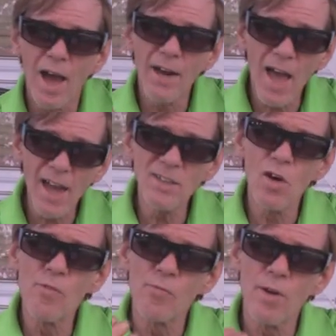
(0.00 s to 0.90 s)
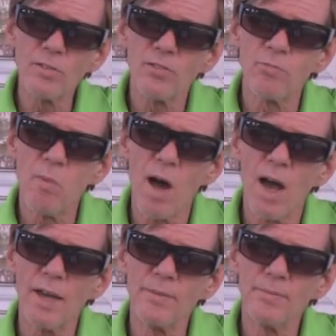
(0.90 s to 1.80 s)
And I know friends of
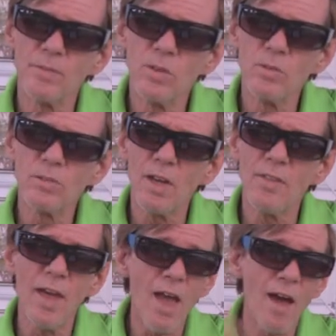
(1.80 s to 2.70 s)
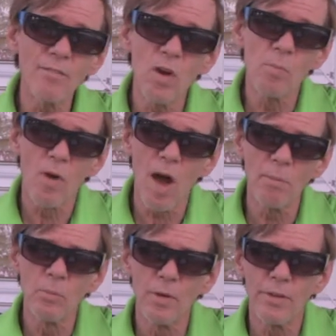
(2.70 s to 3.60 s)
mine who say they have no
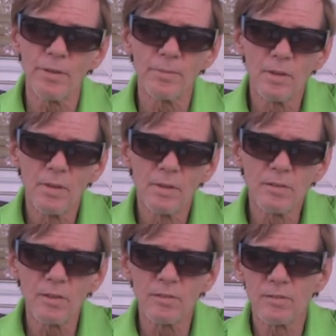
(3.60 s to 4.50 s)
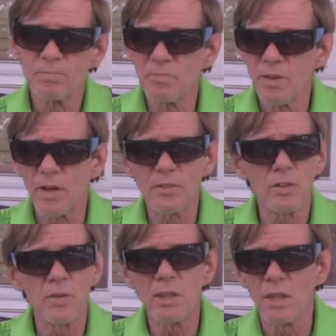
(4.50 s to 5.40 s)
problem with it, since they're
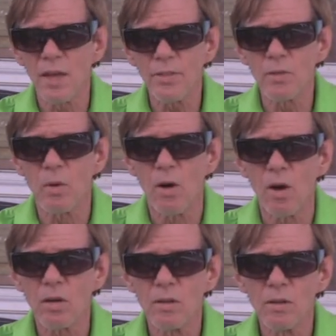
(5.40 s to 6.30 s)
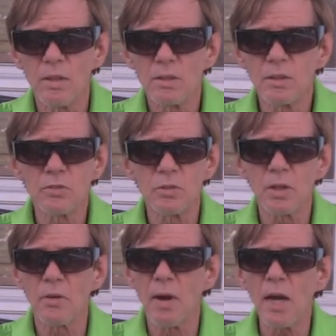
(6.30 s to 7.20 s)
doing nothing wrong to
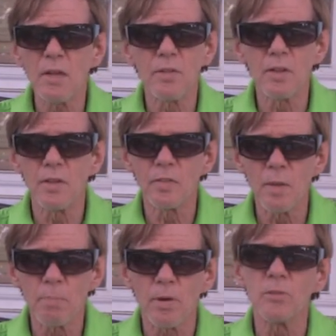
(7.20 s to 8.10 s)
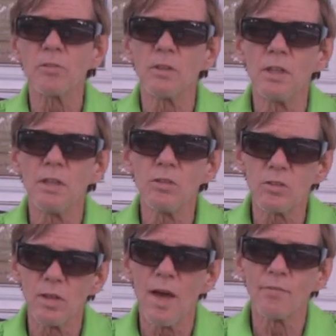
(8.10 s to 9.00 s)
trigger anything that they personally
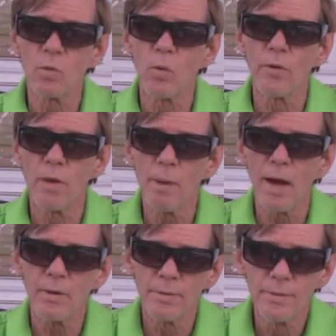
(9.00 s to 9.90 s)
should have to worry about.